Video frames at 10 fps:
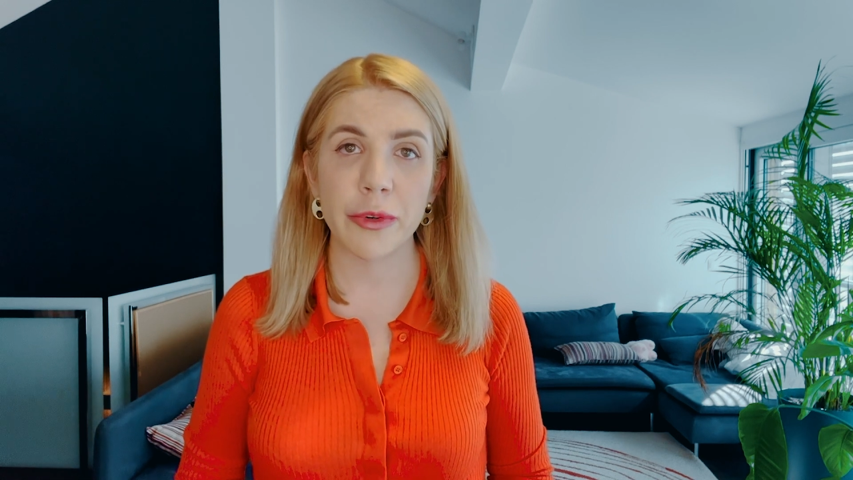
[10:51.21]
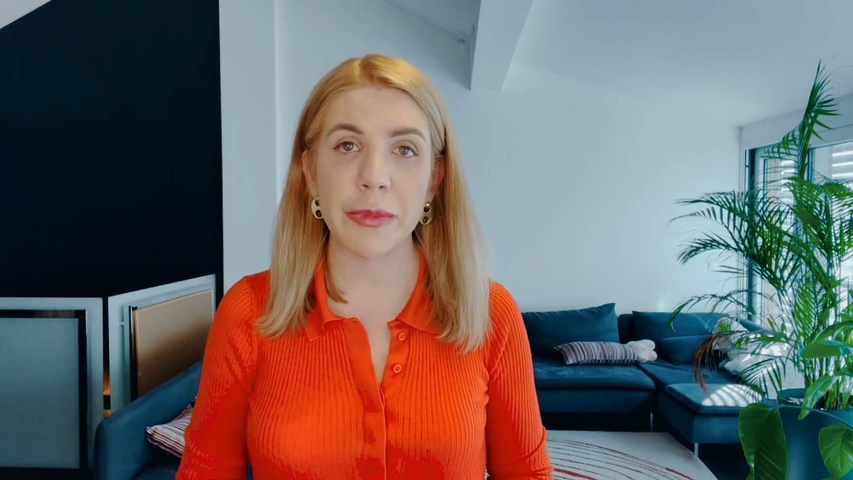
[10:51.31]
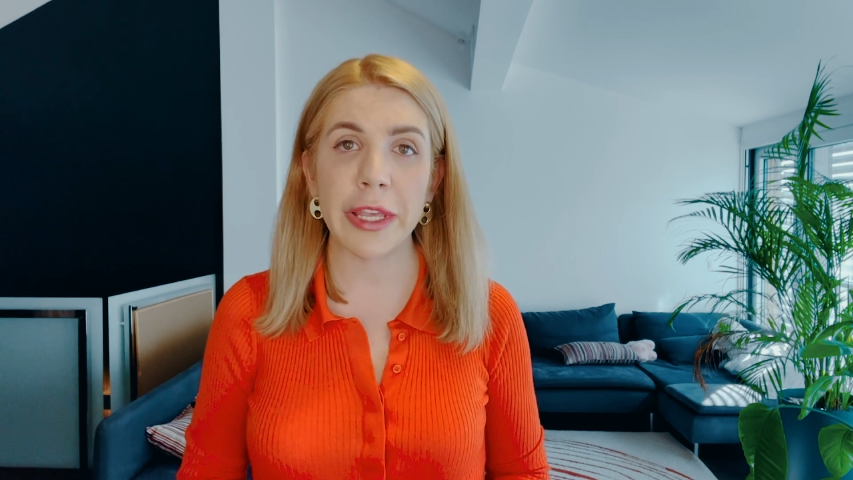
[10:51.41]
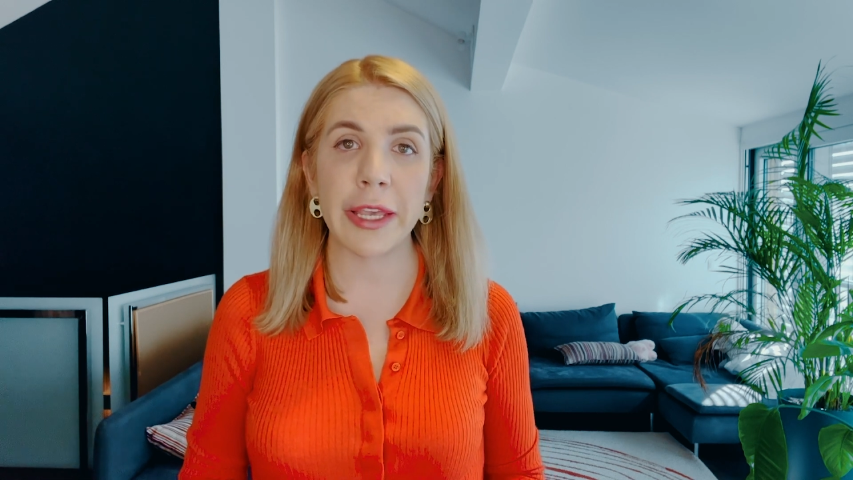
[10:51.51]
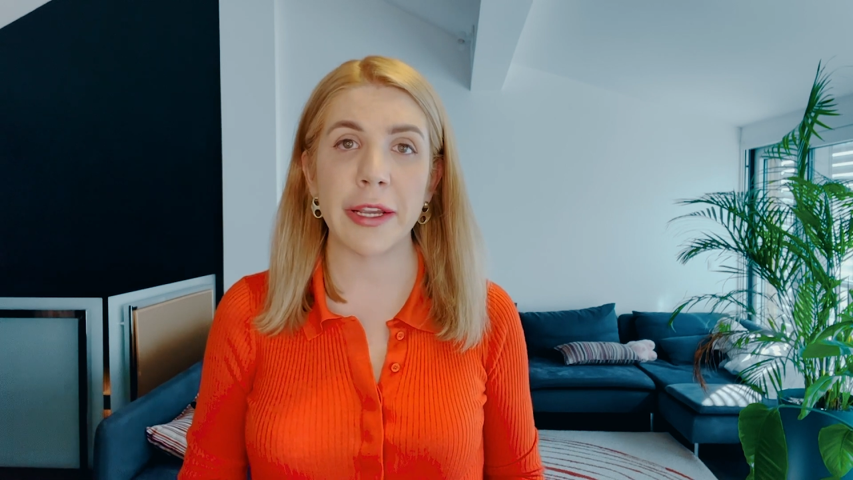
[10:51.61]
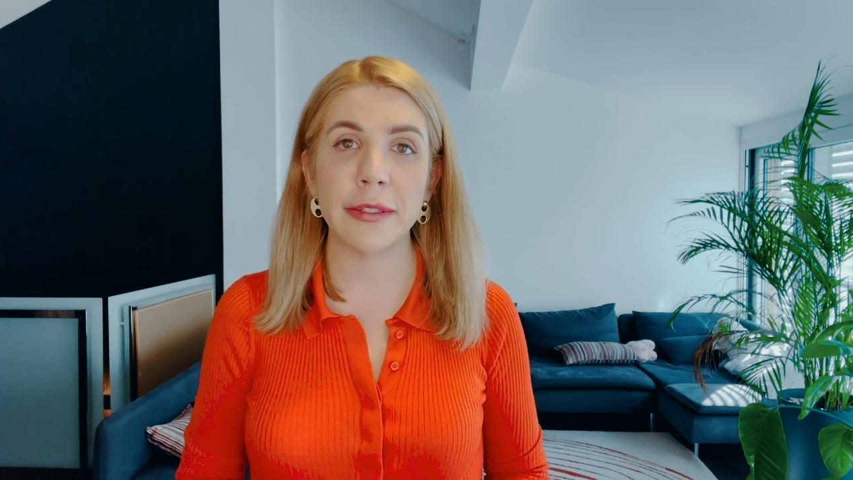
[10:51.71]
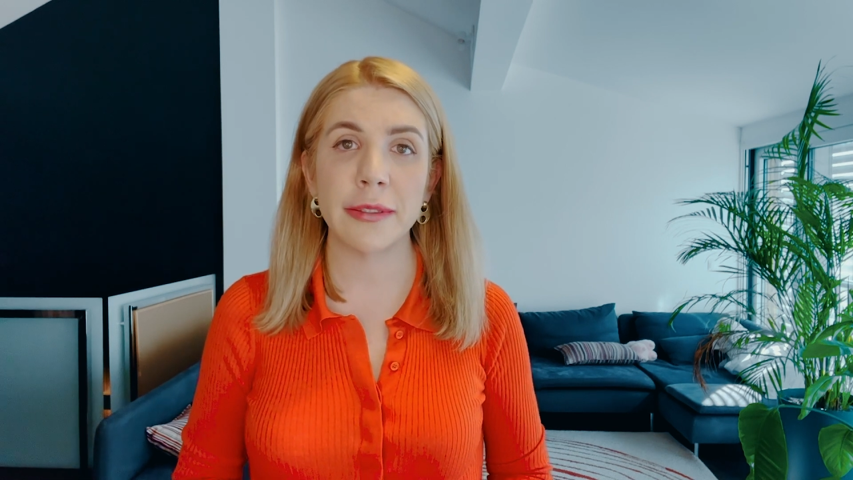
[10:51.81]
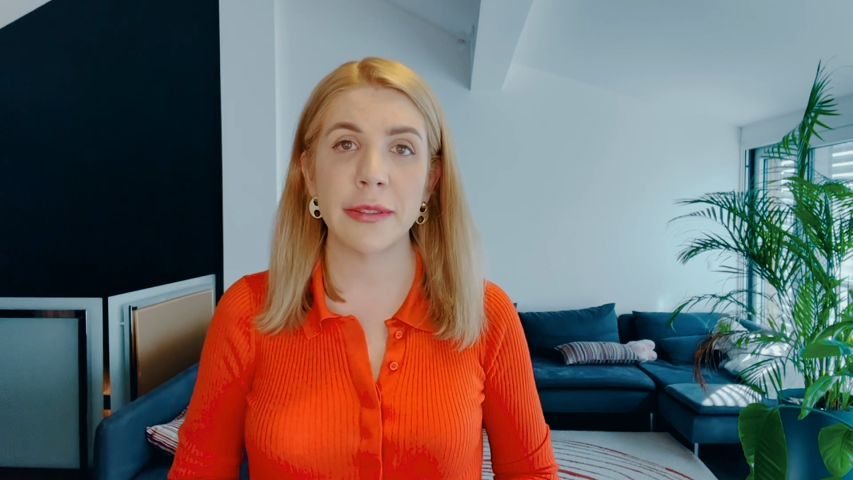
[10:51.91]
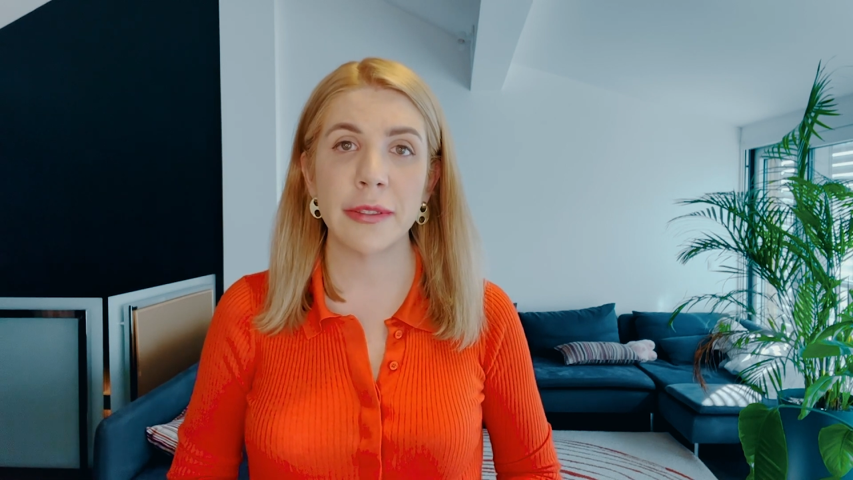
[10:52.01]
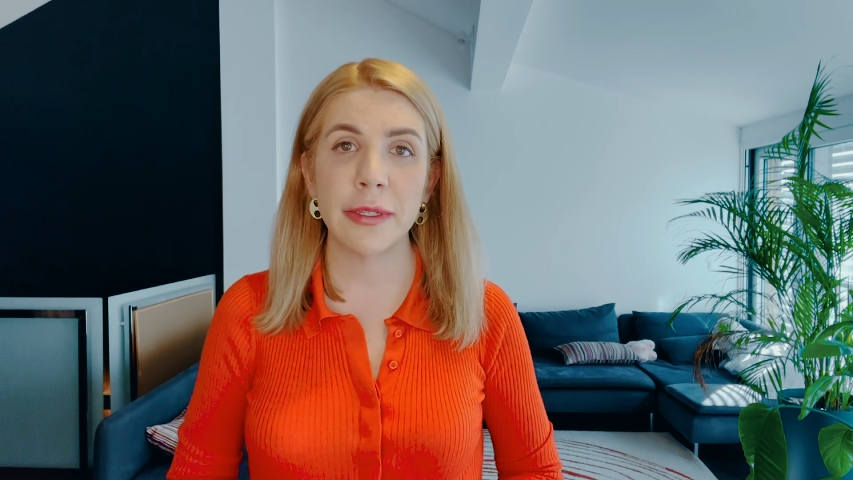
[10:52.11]
from the
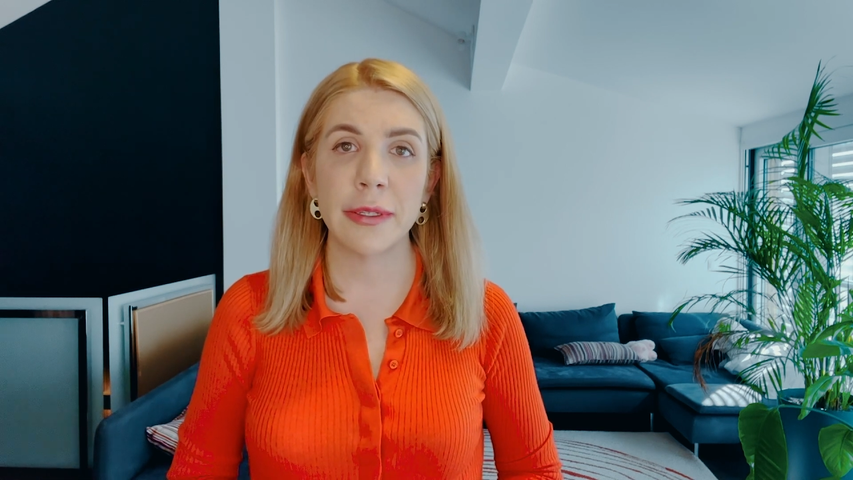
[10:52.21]
air,